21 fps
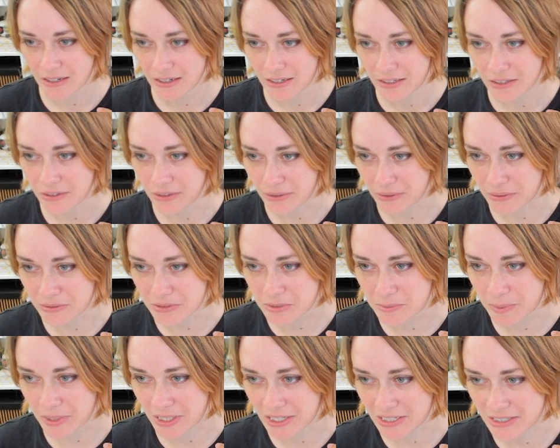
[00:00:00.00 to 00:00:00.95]
those
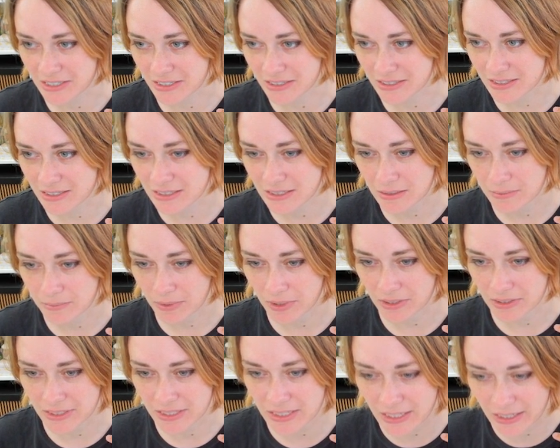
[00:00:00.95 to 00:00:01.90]
pages.
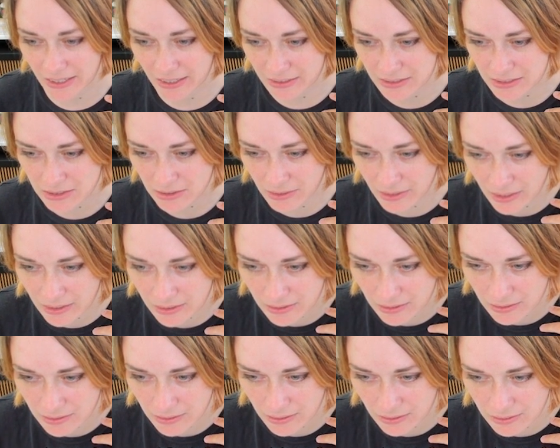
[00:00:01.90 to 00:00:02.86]
But yeah, so like
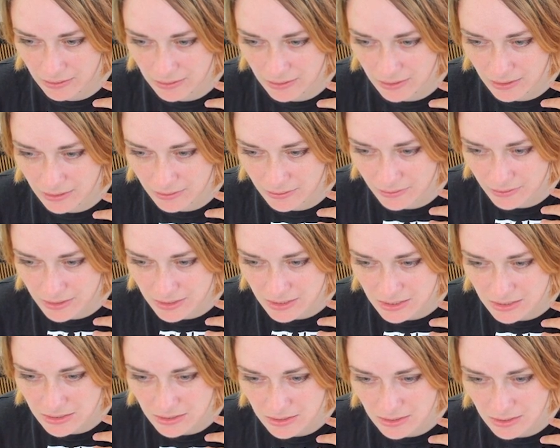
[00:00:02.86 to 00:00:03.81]
the
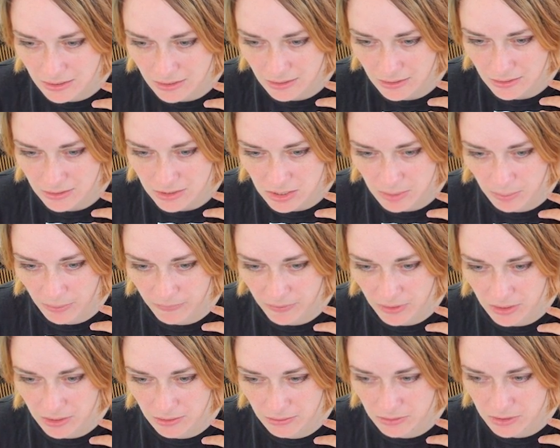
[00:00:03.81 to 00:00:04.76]
newest, some of the
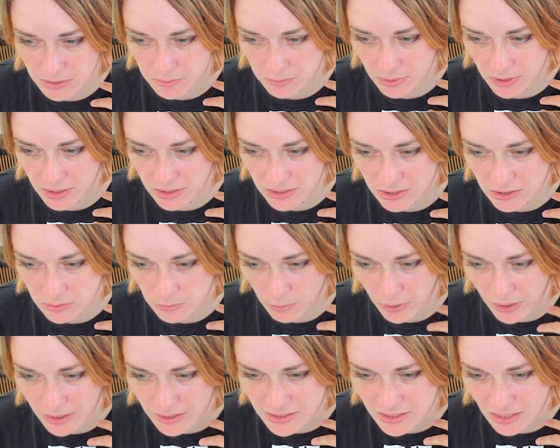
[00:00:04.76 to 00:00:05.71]
newest pages.
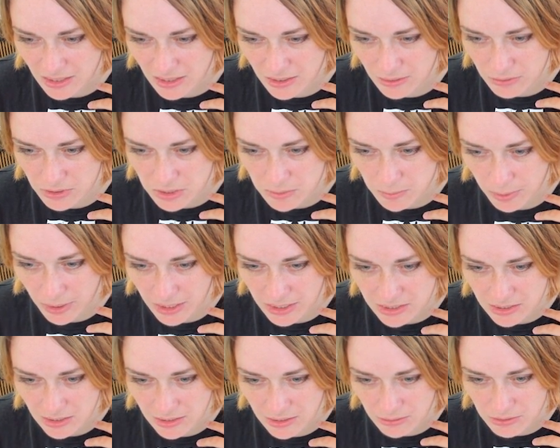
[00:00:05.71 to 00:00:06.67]
Where is the newest page?
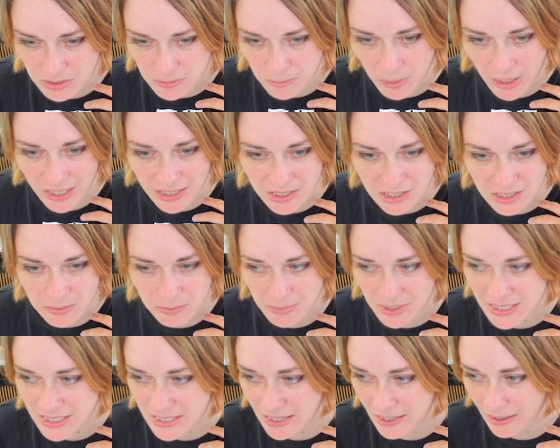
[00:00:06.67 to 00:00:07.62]
The newest page is
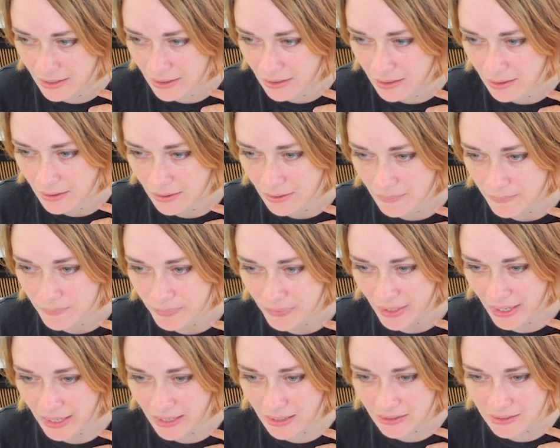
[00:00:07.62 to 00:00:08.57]
missing.
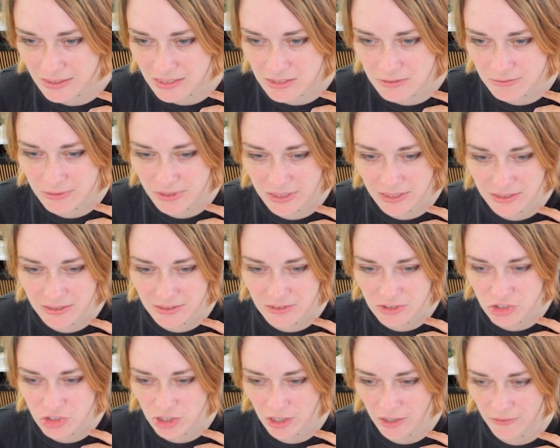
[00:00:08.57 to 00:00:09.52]
I had like this really good
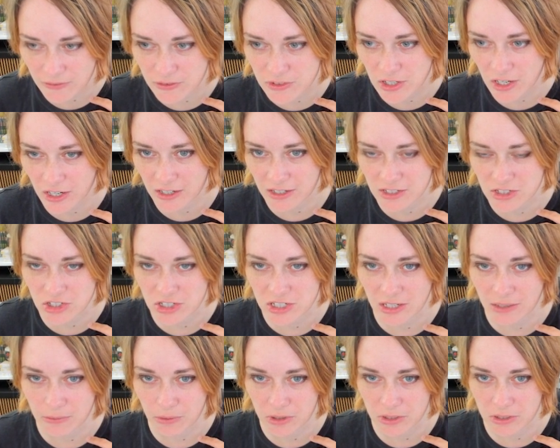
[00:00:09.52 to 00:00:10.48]
shot of Tagashi
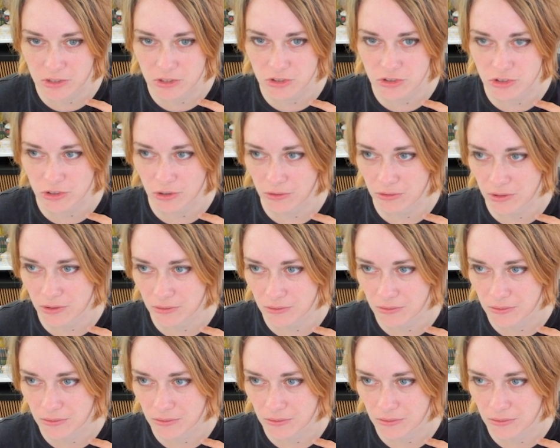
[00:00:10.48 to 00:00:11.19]
I wanted to show you.